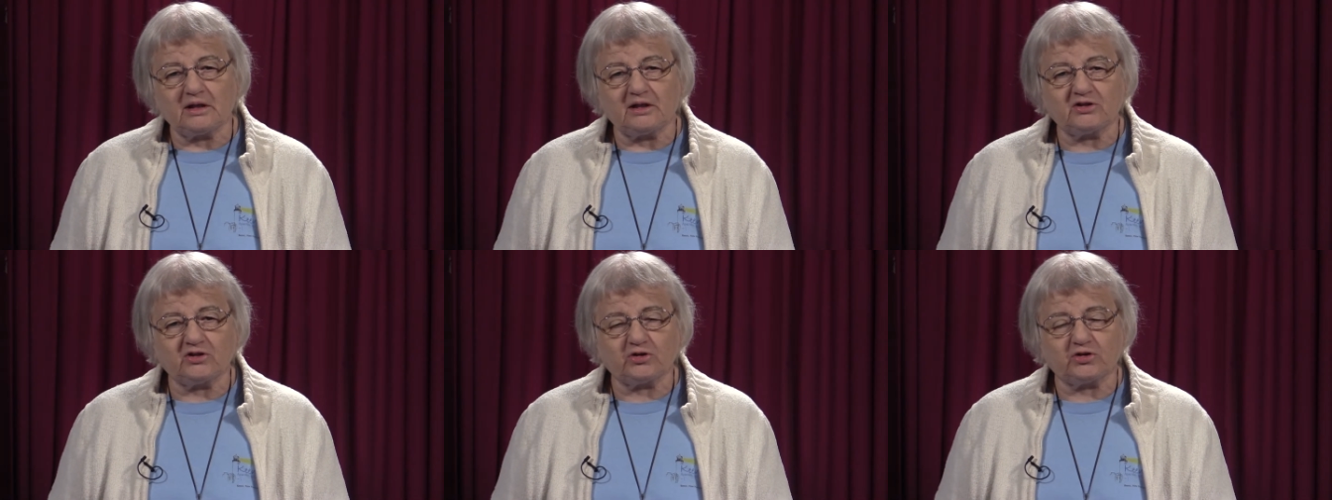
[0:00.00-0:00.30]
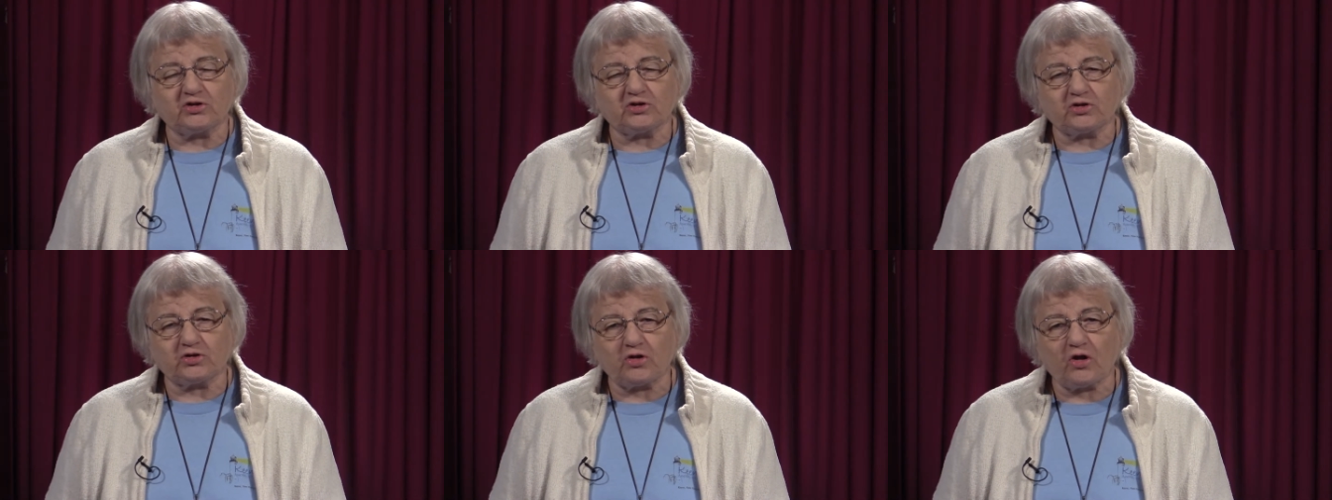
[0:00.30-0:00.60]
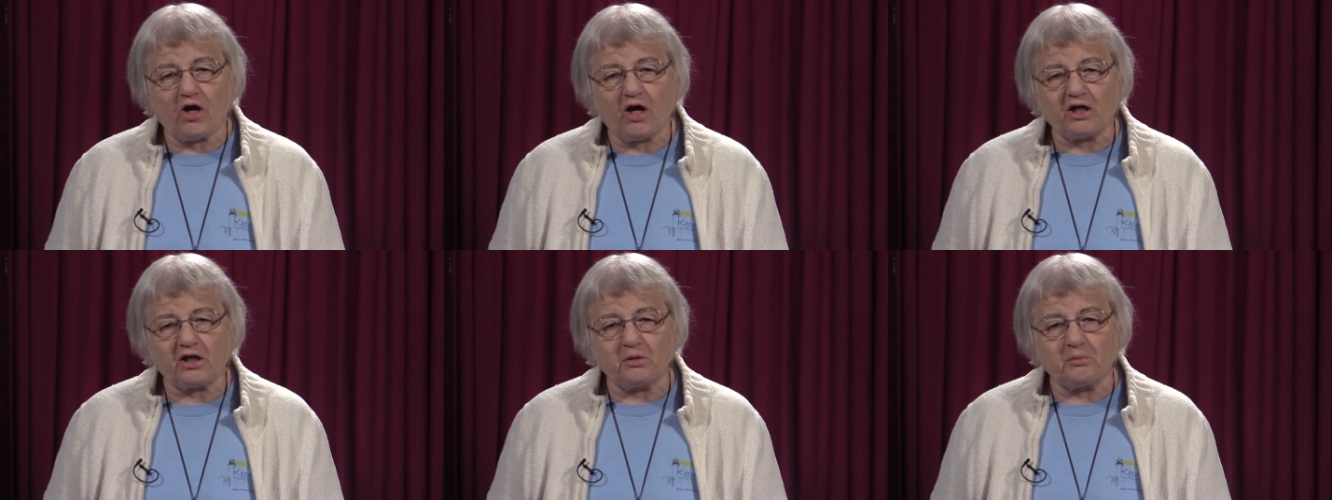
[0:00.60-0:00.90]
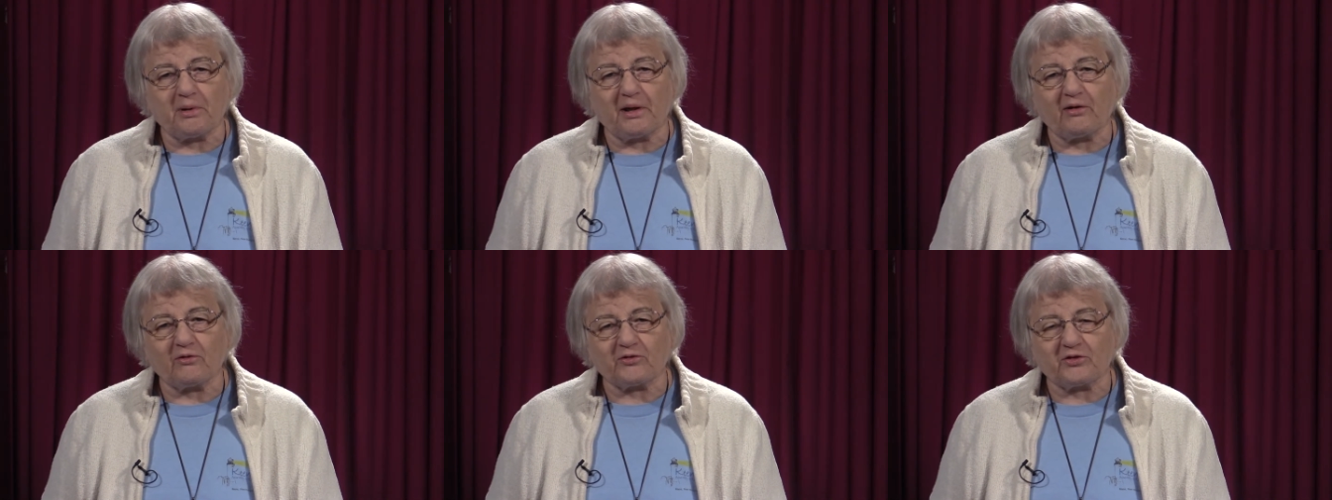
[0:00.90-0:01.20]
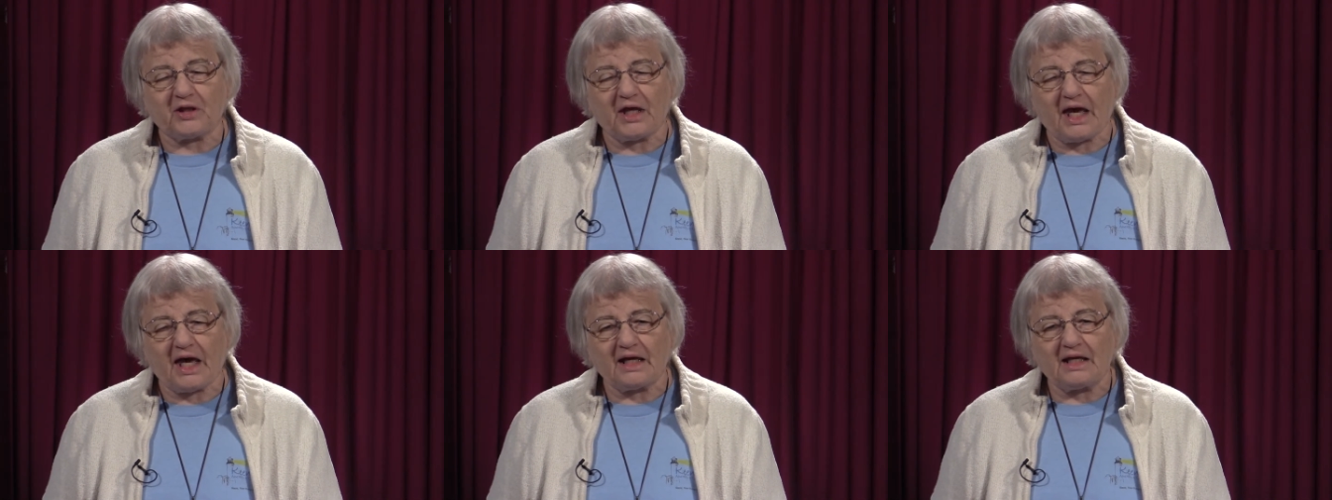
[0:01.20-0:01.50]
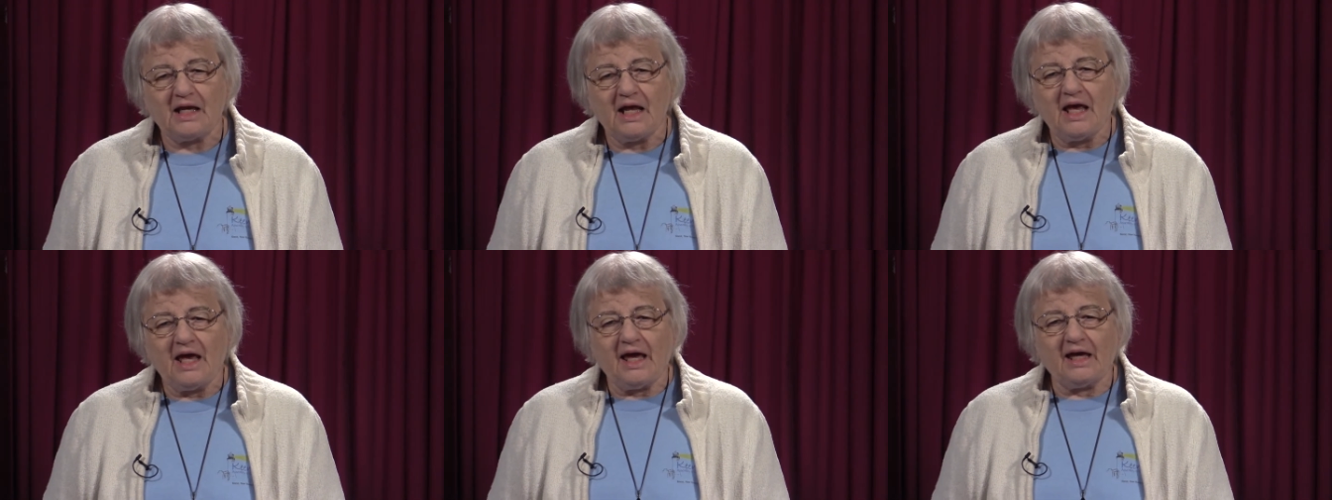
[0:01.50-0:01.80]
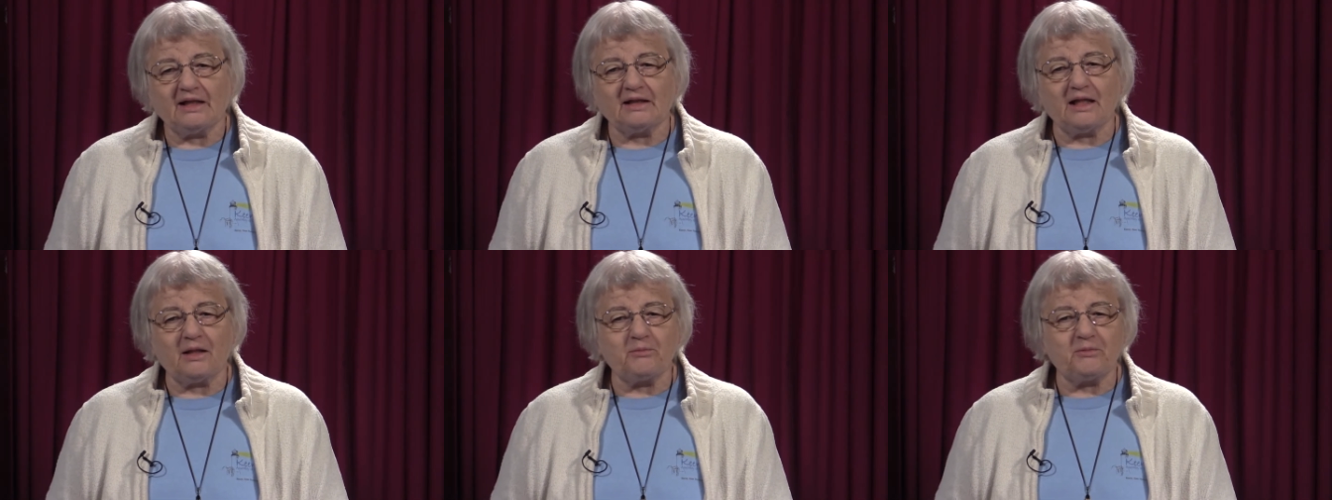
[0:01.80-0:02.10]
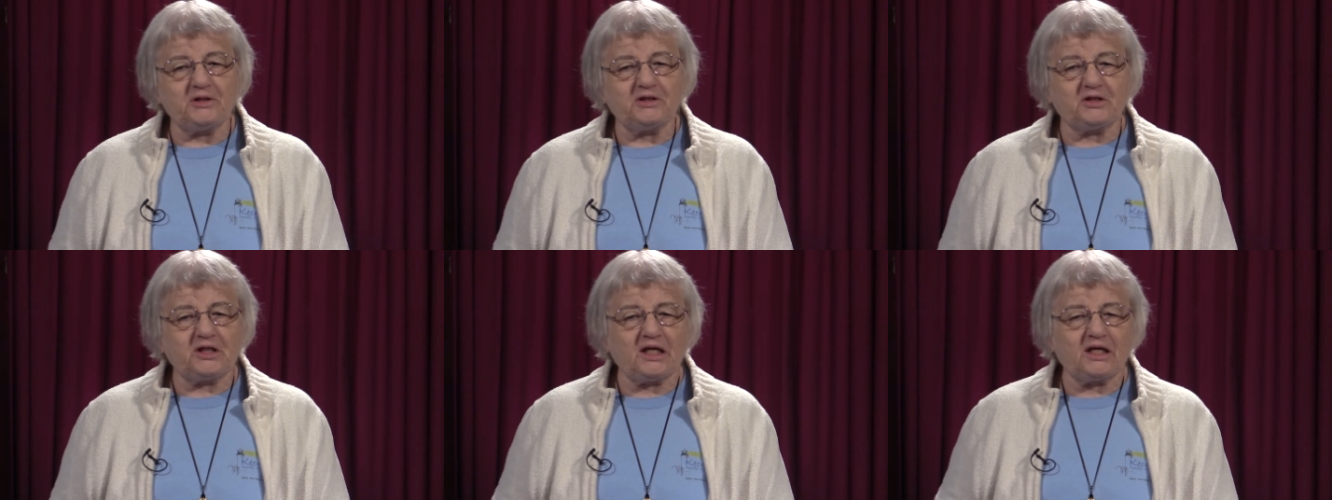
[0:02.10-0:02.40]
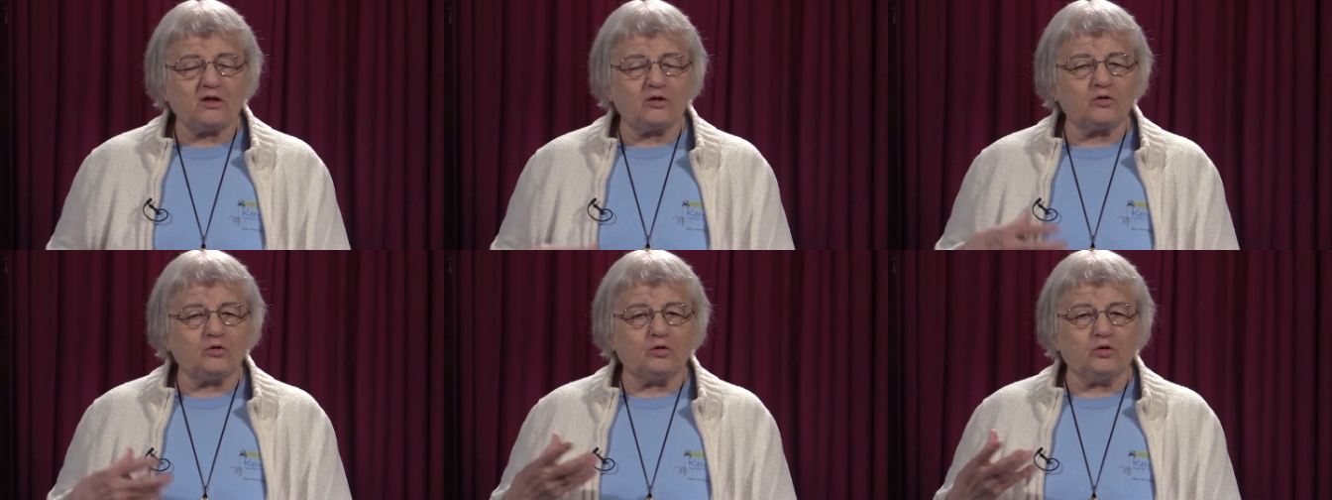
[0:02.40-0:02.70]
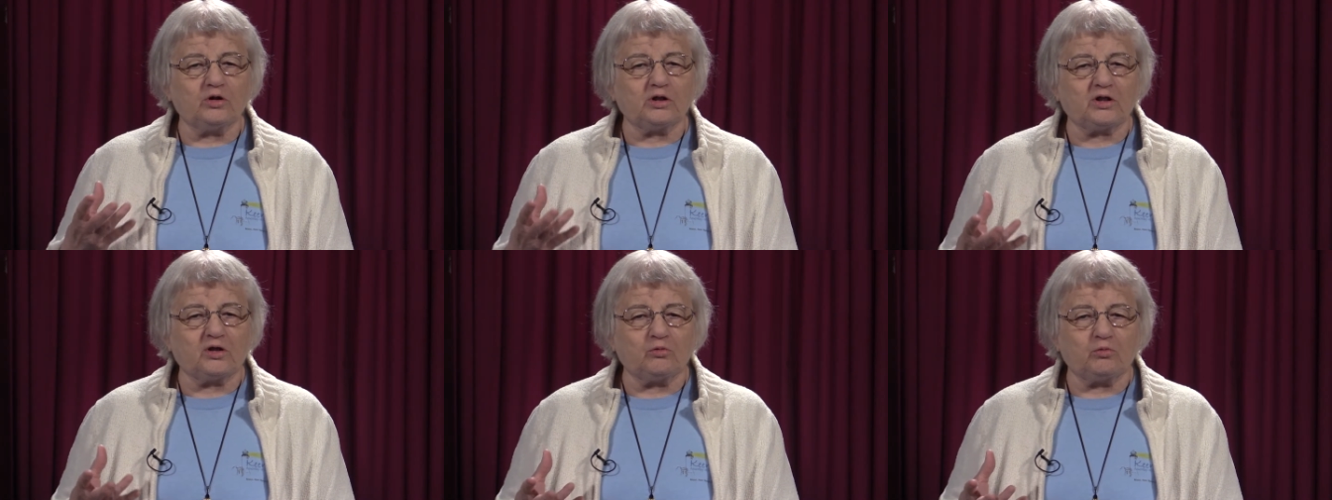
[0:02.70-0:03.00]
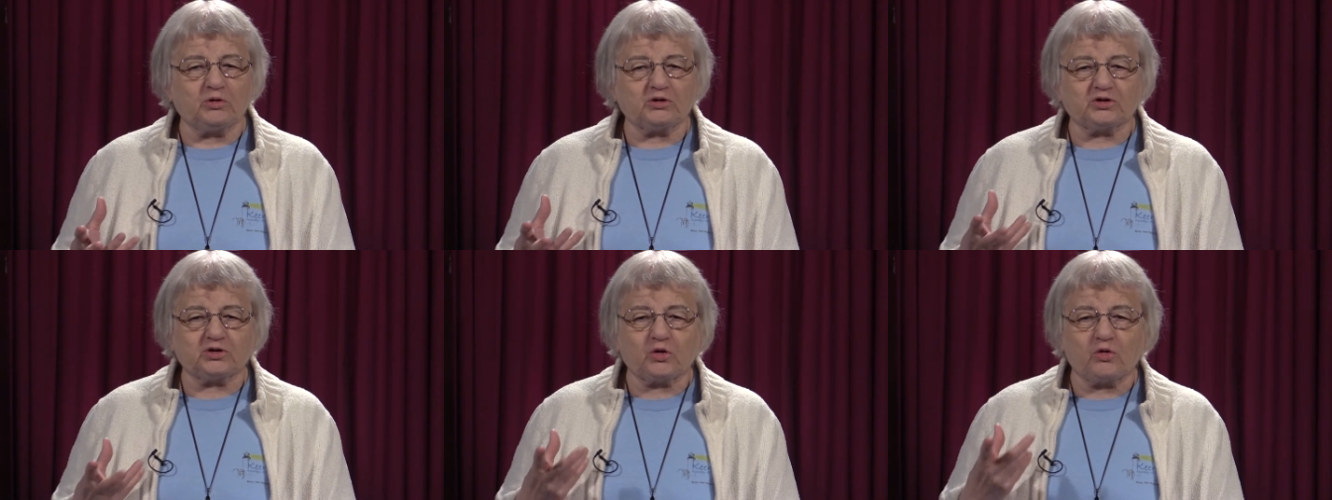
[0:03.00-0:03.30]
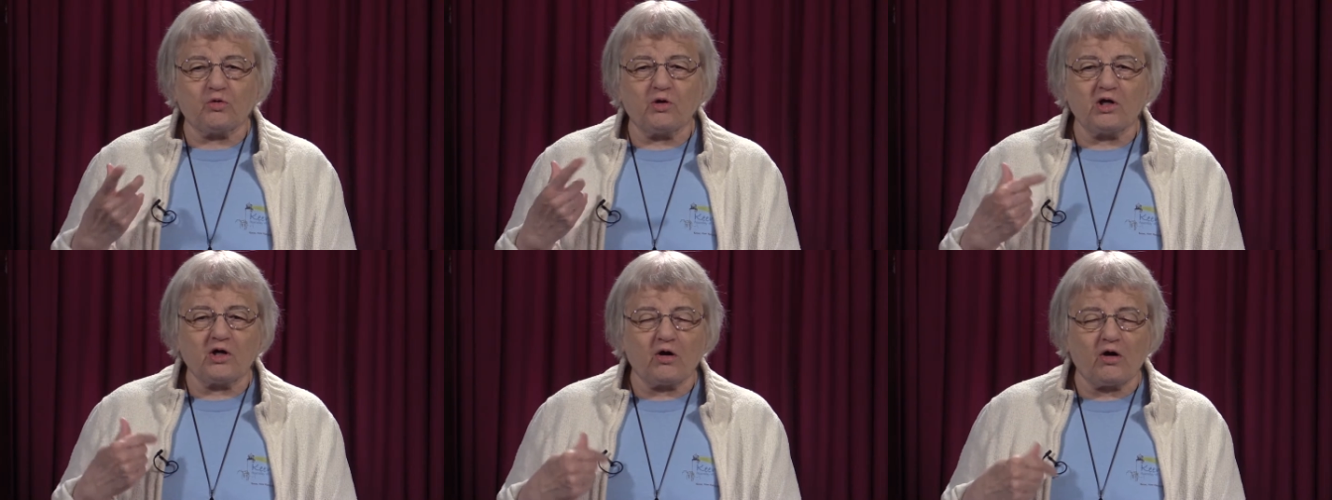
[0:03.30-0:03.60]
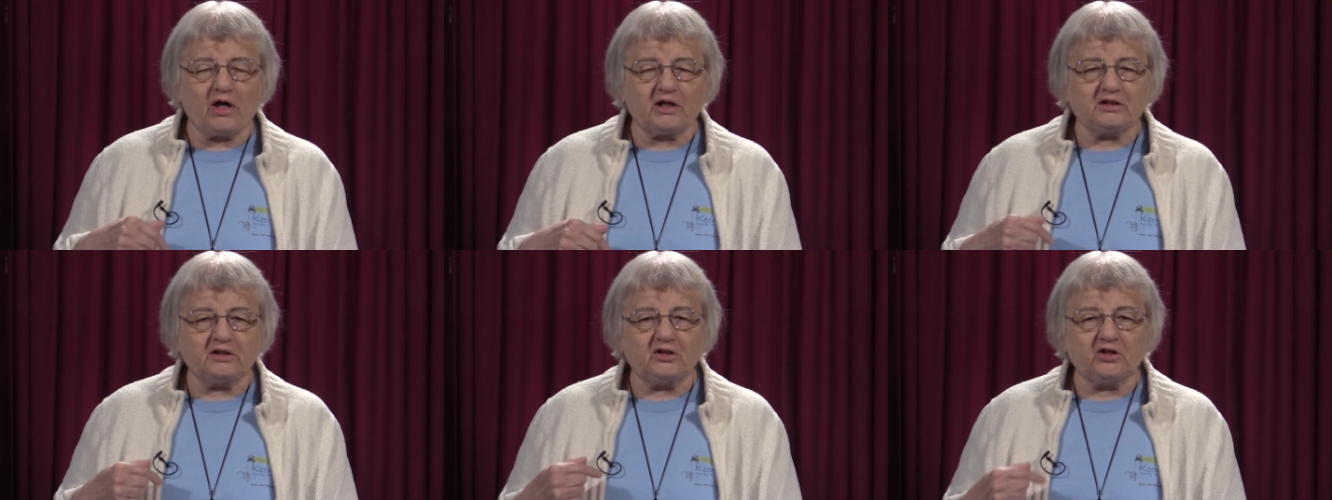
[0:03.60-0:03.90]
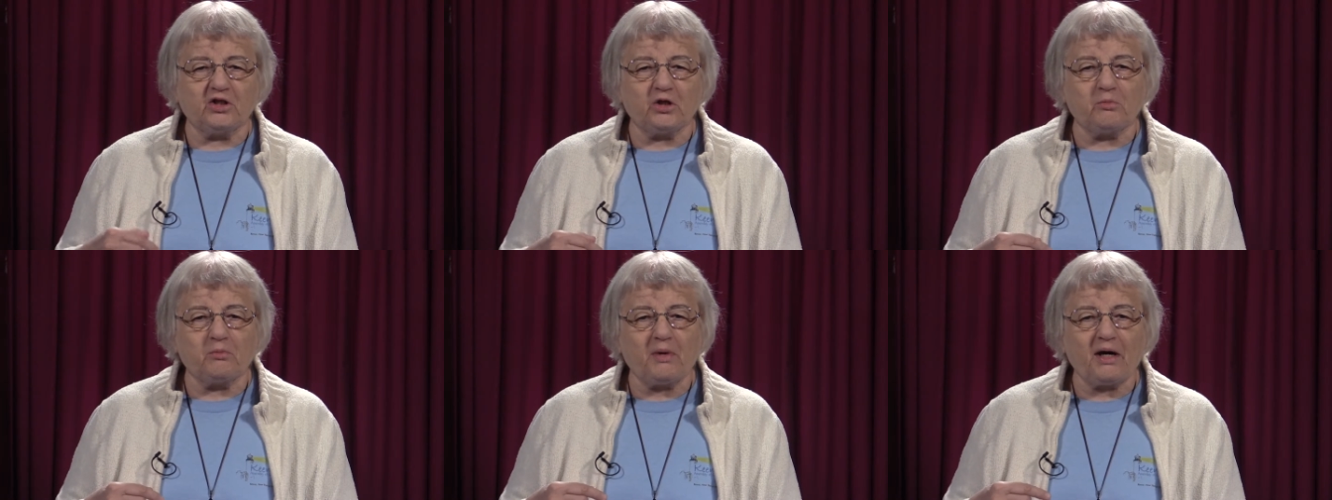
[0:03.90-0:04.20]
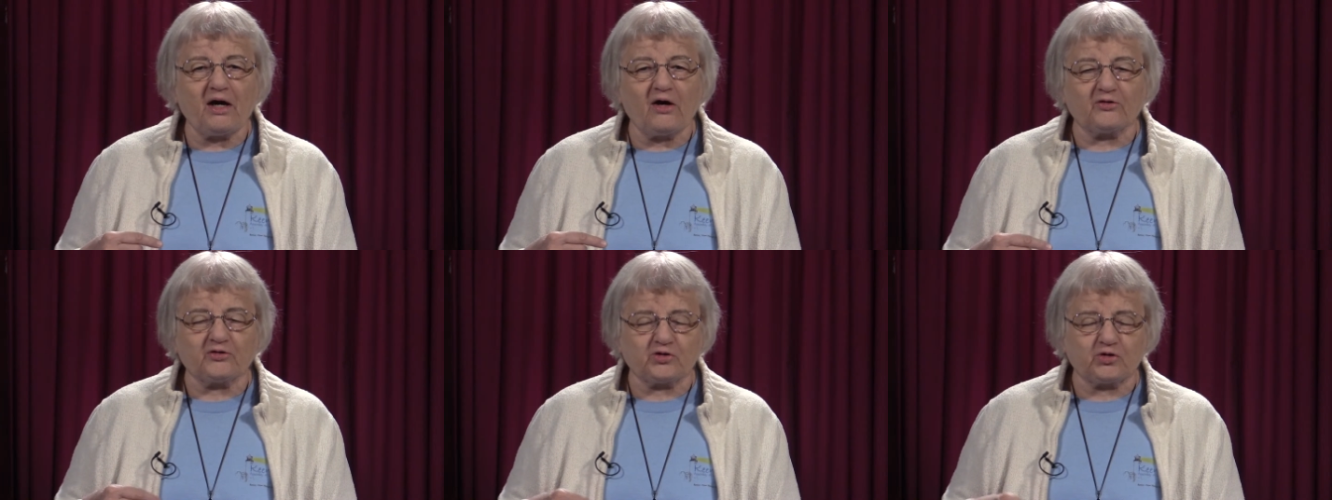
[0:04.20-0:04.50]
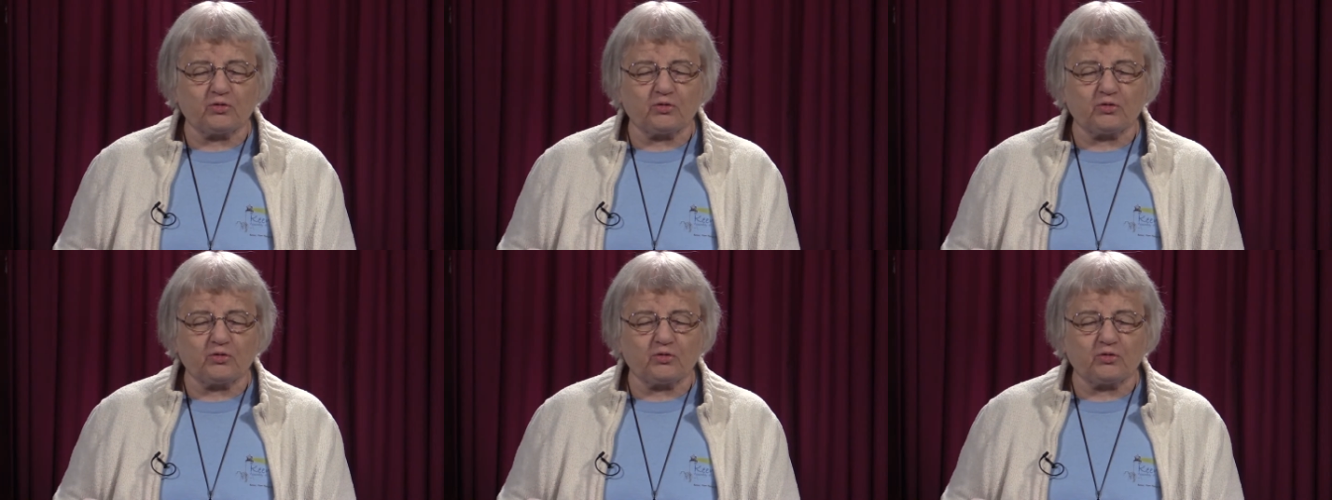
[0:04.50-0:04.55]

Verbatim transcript: let's just talk about that and let me take a look at what's going on in your mouth.